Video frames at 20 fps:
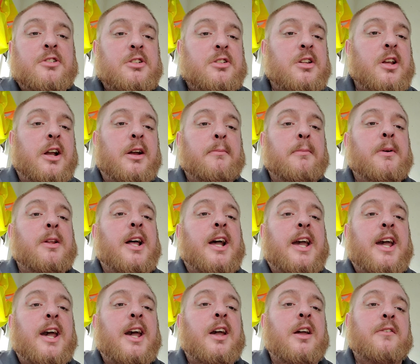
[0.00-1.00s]
They could be like,
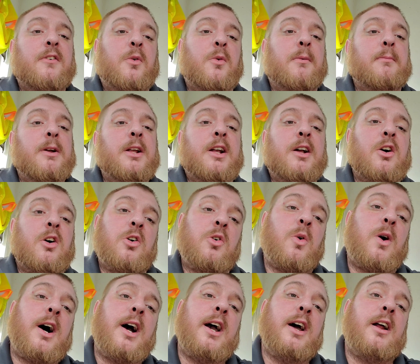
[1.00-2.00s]
hey, if you want me to go
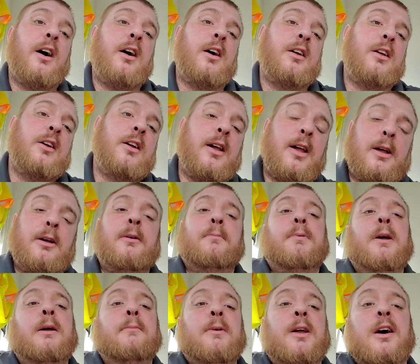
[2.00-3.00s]
quiet, okay,
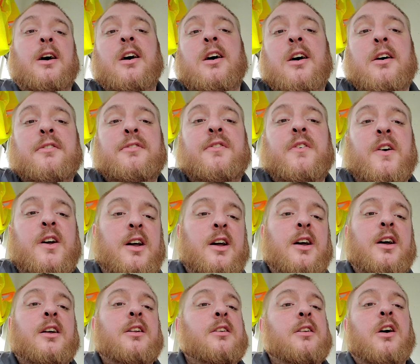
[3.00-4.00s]
pay me off.
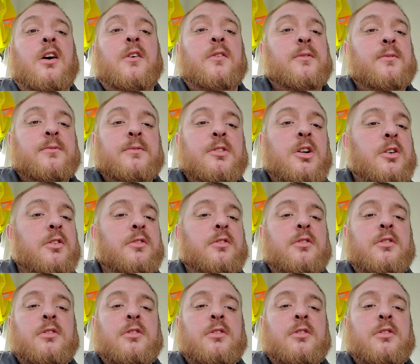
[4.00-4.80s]
And no, don't.